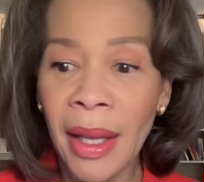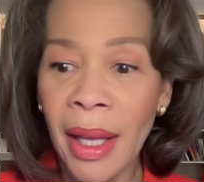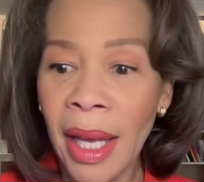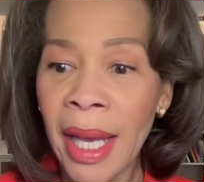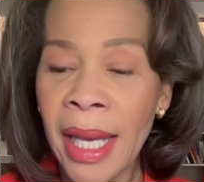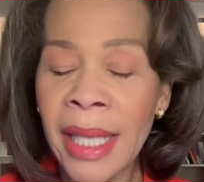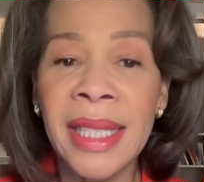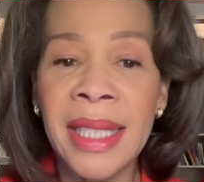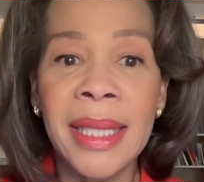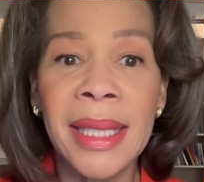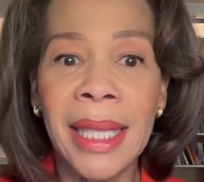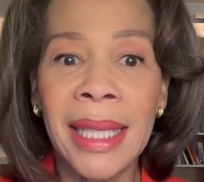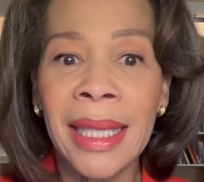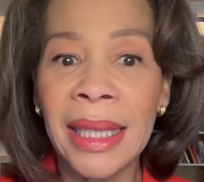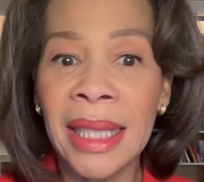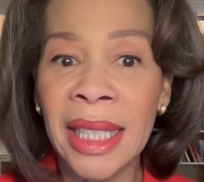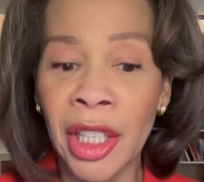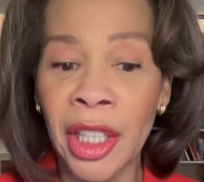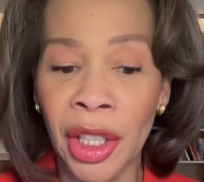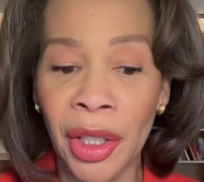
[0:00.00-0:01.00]
It's
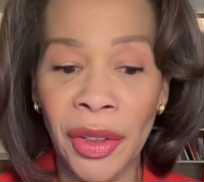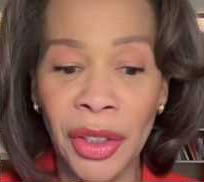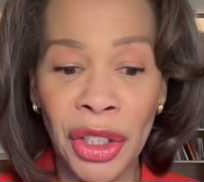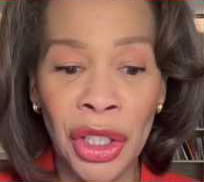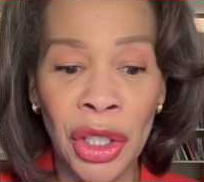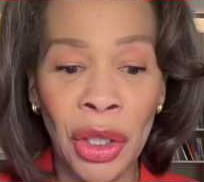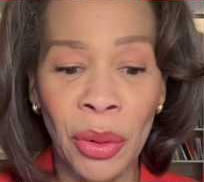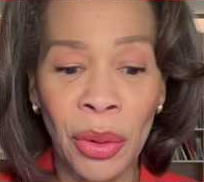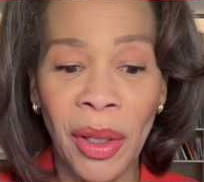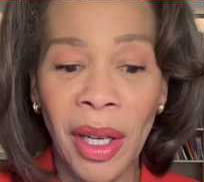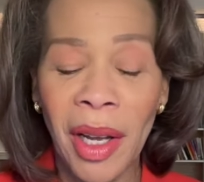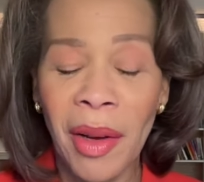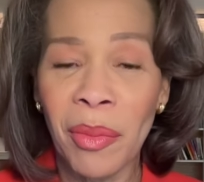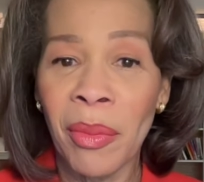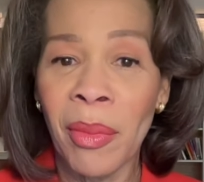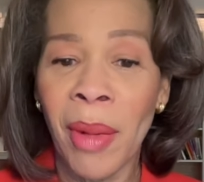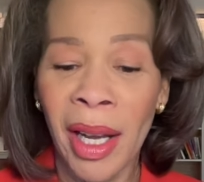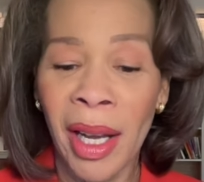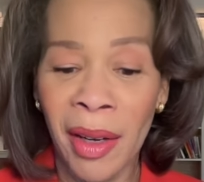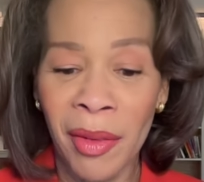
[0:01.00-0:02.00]
clear.
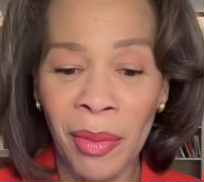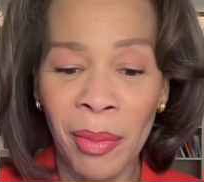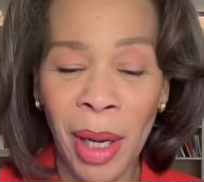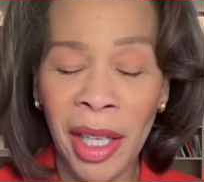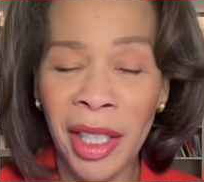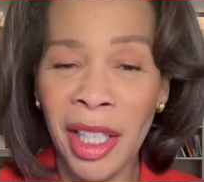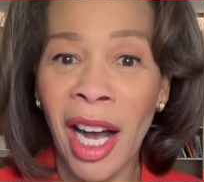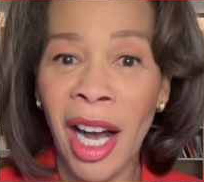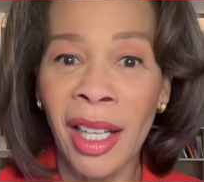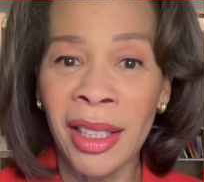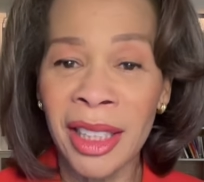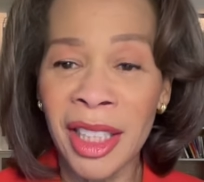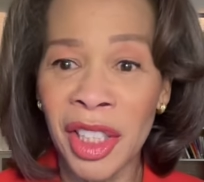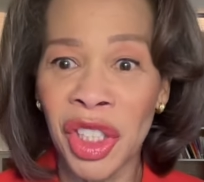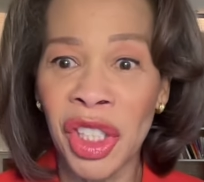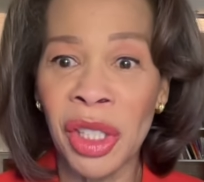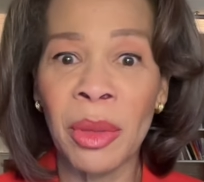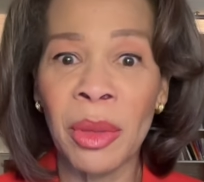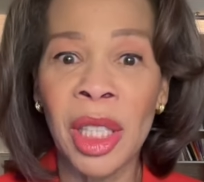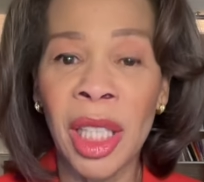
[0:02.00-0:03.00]
My colleague
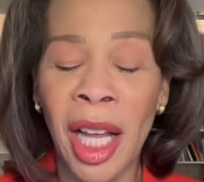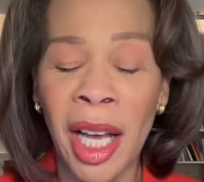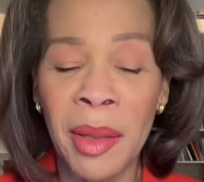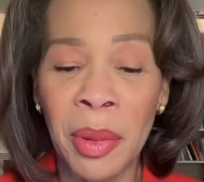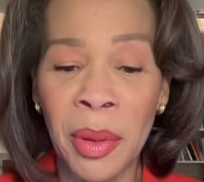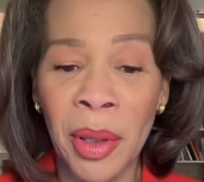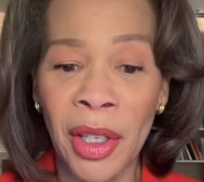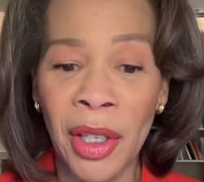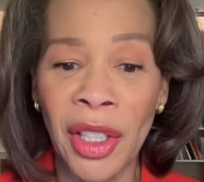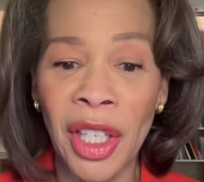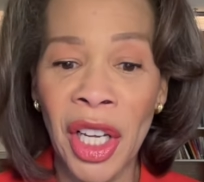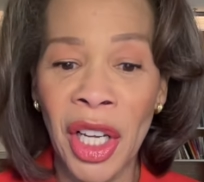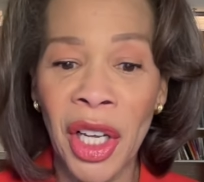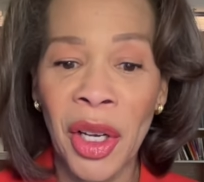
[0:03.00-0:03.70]
Jim Clyburn